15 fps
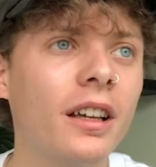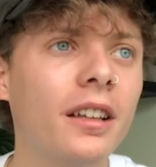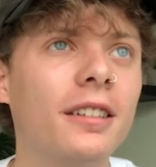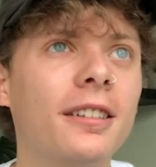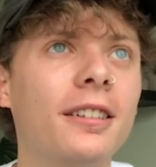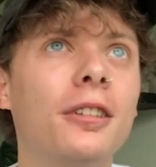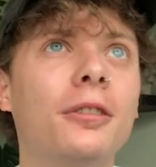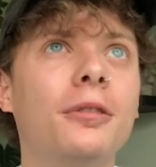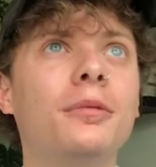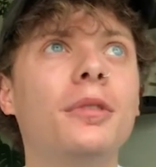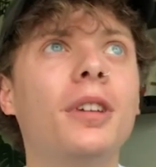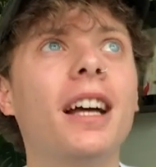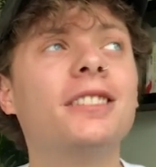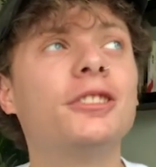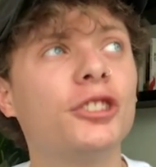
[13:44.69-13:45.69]
you know,
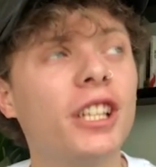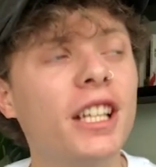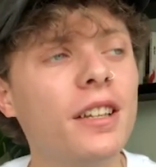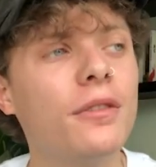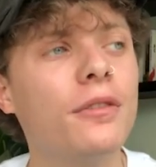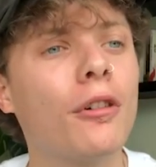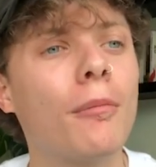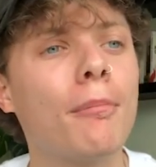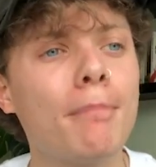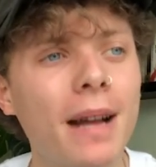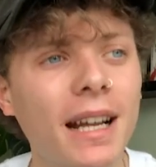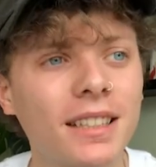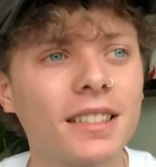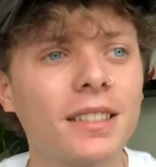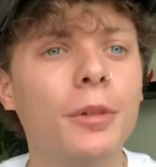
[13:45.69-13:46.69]
achieve your
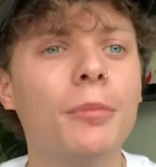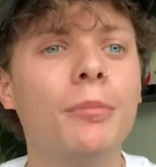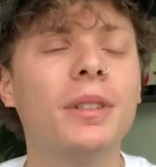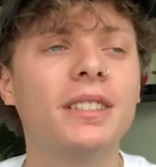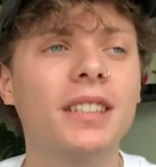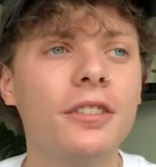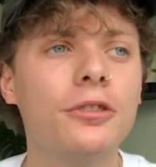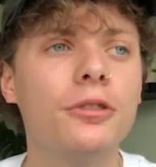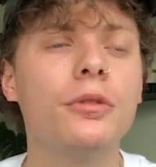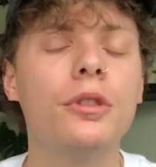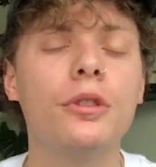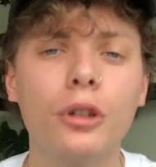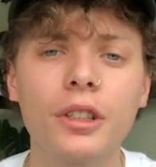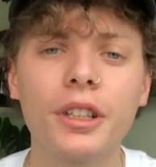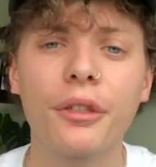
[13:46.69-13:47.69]
maximum potential,
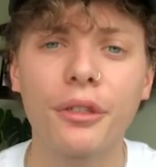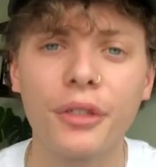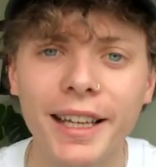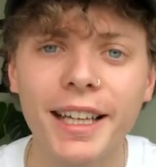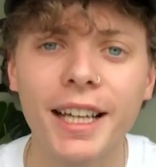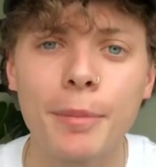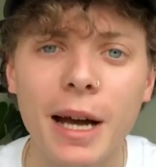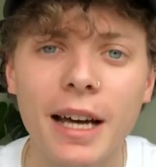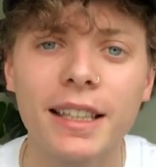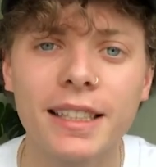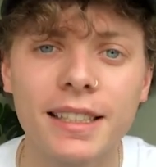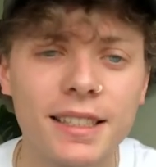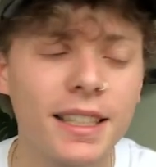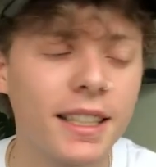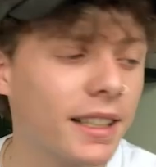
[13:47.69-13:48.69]
you've got to think about
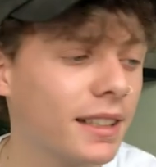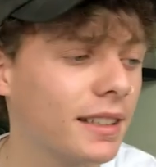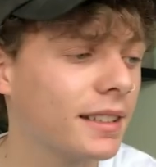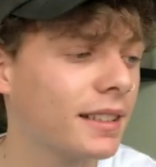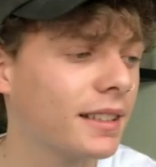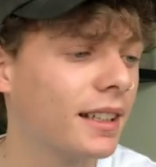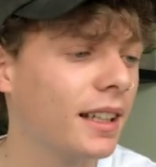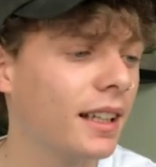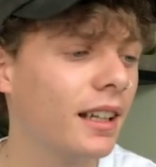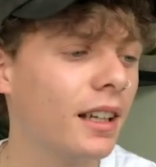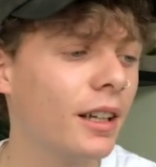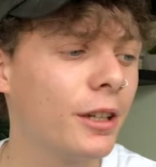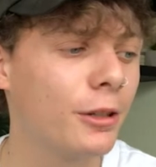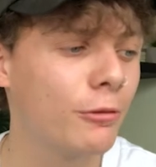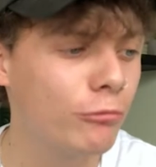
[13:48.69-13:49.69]
these things.
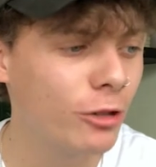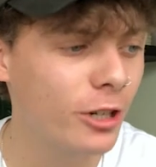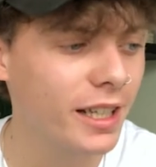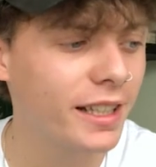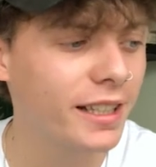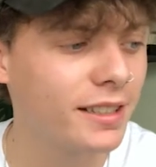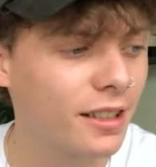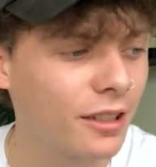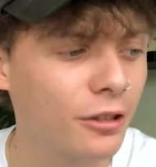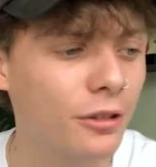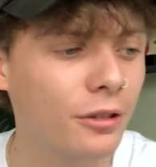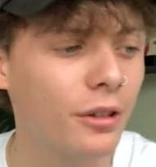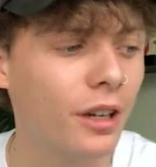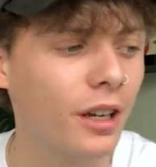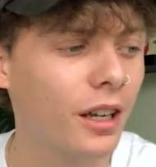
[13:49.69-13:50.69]
You really do.